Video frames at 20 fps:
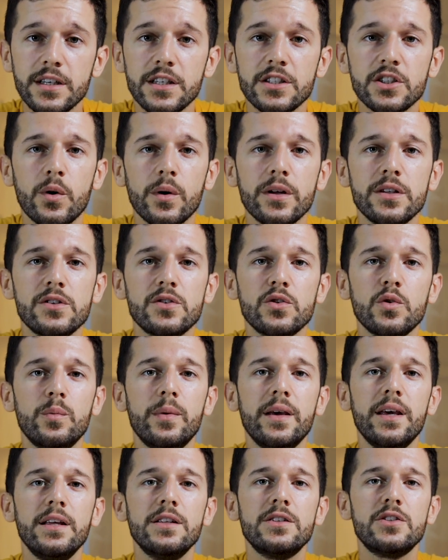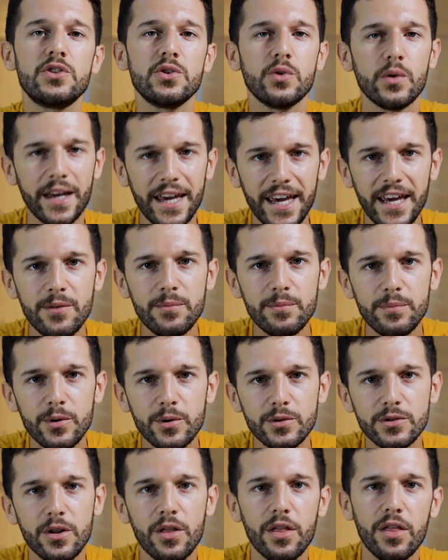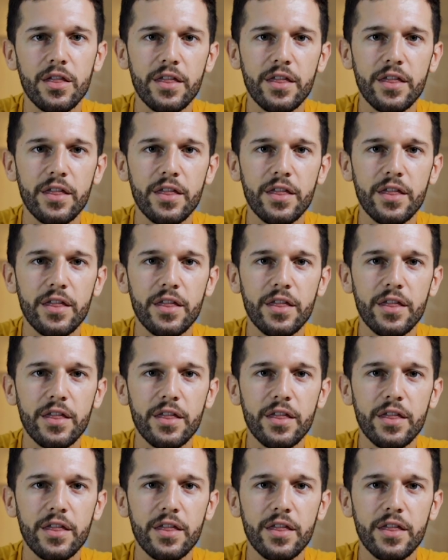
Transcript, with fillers: is going to be to input